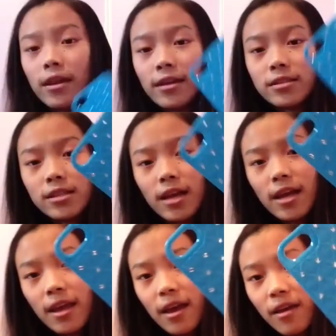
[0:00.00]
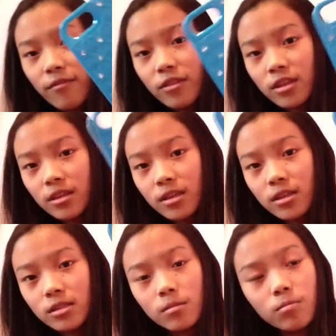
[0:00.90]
Next, I have this